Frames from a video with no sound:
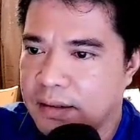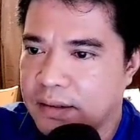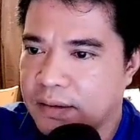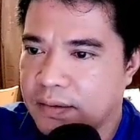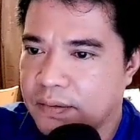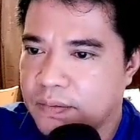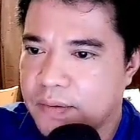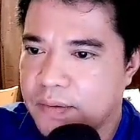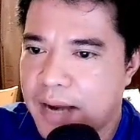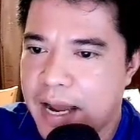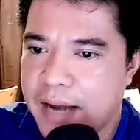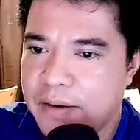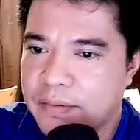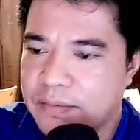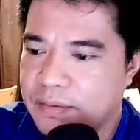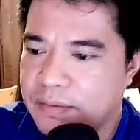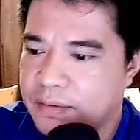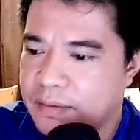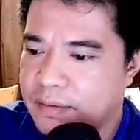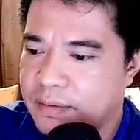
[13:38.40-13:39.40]
Wow.
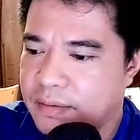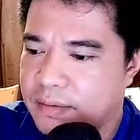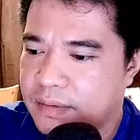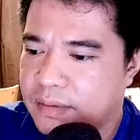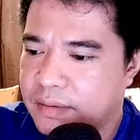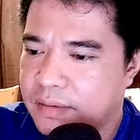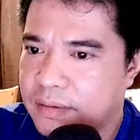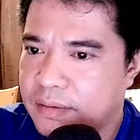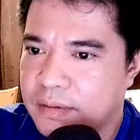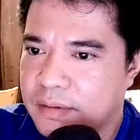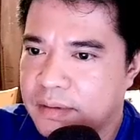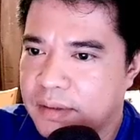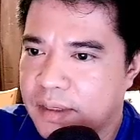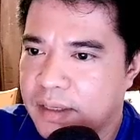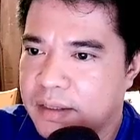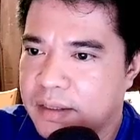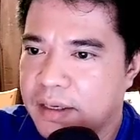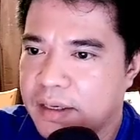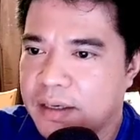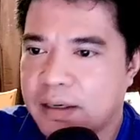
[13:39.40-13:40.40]

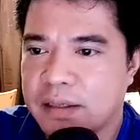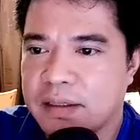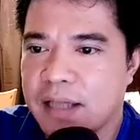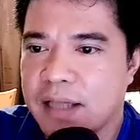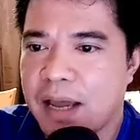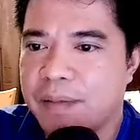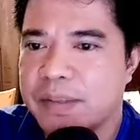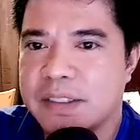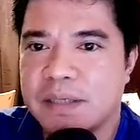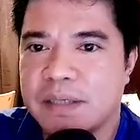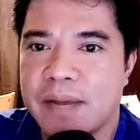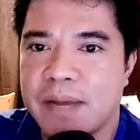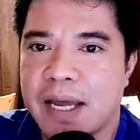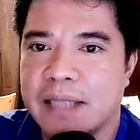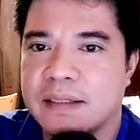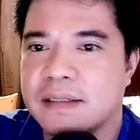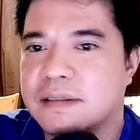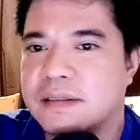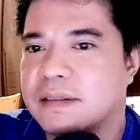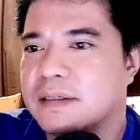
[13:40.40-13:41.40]
I think crit damage
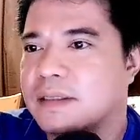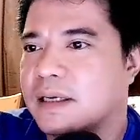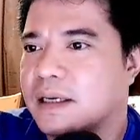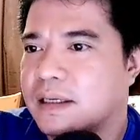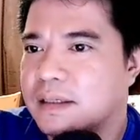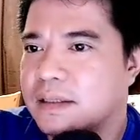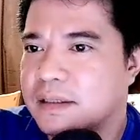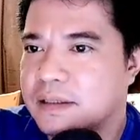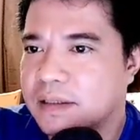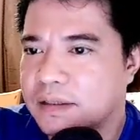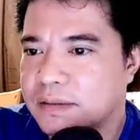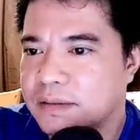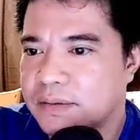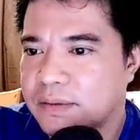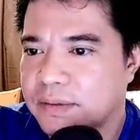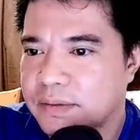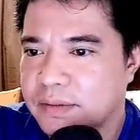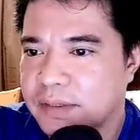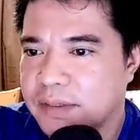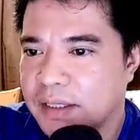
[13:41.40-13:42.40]
Amat is decent to
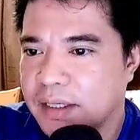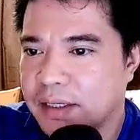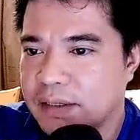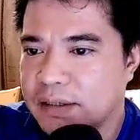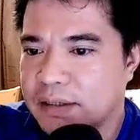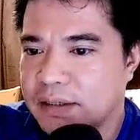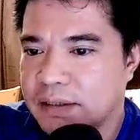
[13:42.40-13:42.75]
use, guys.